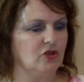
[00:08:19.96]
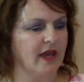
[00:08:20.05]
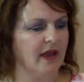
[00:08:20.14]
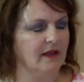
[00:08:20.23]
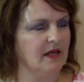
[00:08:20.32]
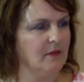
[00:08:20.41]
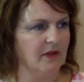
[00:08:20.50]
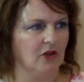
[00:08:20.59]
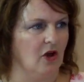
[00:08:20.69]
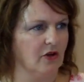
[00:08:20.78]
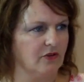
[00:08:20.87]
you can't keep
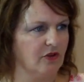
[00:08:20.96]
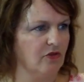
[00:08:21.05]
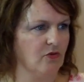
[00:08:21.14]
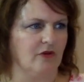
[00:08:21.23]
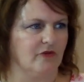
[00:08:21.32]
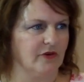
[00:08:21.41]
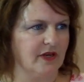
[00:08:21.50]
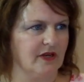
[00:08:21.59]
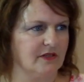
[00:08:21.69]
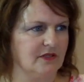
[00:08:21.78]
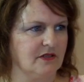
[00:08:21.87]
it longer than 3 or 4
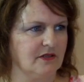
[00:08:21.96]
days.